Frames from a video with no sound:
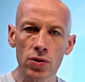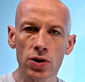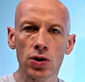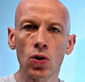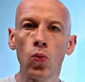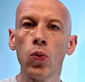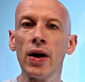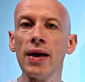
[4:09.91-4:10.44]
so
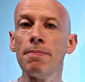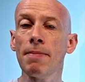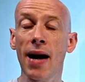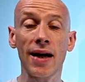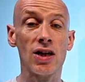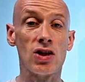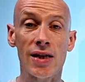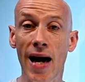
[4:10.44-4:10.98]
we
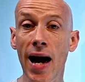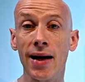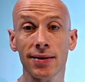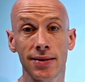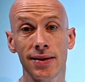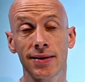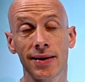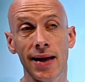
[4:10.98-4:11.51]
manage the
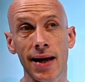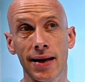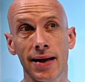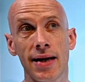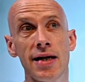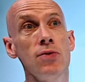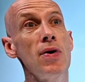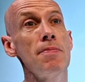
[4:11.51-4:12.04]
access to that
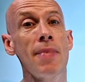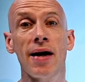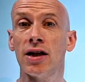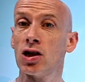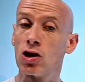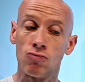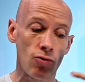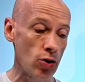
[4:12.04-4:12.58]
key, we manage
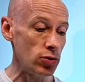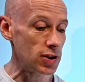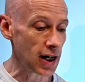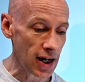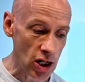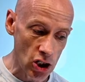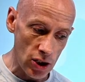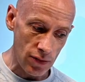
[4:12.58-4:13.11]
the
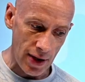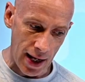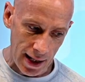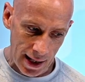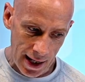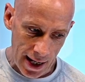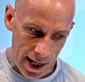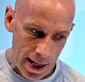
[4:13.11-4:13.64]
rotation of that
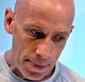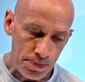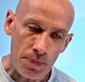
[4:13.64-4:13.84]
key,